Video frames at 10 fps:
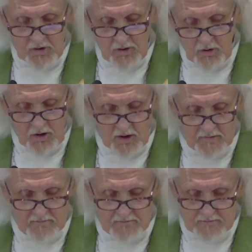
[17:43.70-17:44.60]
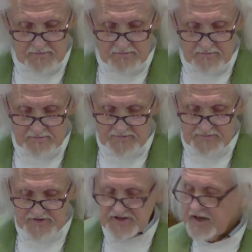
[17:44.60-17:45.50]
Or
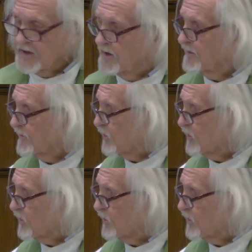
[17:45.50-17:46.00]
singing in the